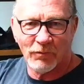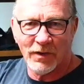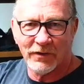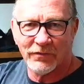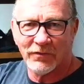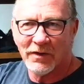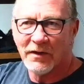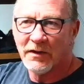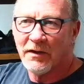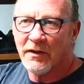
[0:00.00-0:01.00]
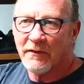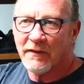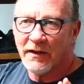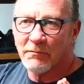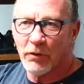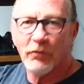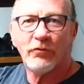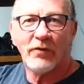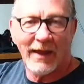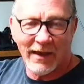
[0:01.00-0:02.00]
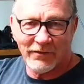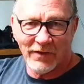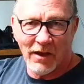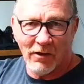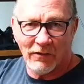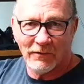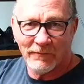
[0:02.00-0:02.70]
was the Prusa XL.